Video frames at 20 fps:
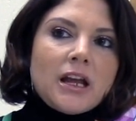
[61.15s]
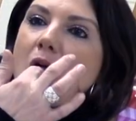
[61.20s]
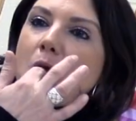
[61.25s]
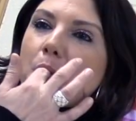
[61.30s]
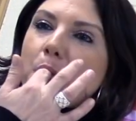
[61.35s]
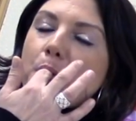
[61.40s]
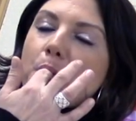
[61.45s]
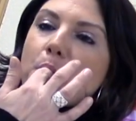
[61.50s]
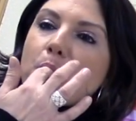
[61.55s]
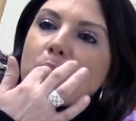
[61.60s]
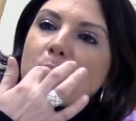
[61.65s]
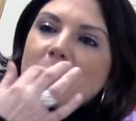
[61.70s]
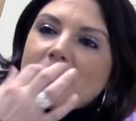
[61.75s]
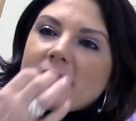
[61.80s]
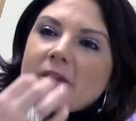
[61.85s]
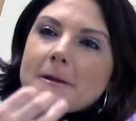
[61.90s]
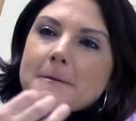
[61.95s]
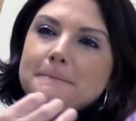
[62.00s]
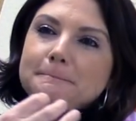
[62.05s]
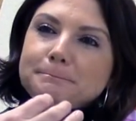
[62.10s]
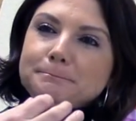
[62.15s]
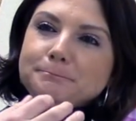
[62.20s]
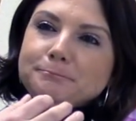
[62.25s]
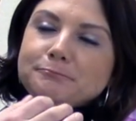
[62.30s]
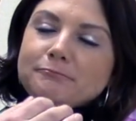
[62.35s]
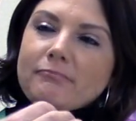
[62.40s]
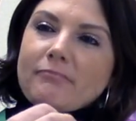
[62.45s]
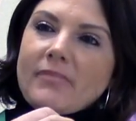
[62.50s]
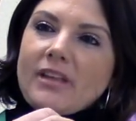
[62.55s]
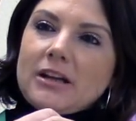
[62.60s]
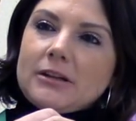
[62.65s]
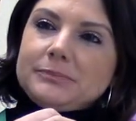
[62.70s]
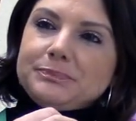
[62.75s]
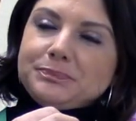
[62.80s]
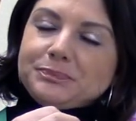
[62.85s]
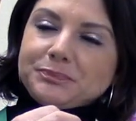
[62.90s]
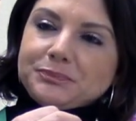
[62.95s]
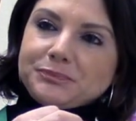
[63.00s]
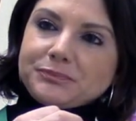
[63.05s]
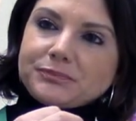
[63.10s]
They do have a
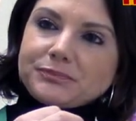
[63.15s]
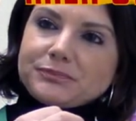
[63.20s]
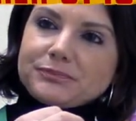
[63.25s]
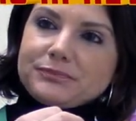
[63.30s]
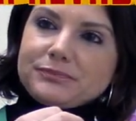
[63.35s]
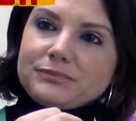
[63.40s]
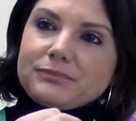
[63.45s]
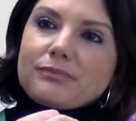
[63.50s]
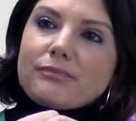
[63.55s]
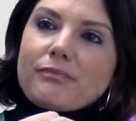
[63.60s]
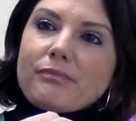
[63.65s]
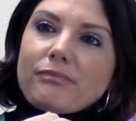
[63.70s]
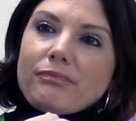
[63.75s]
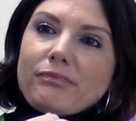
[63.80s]
shopping mall that's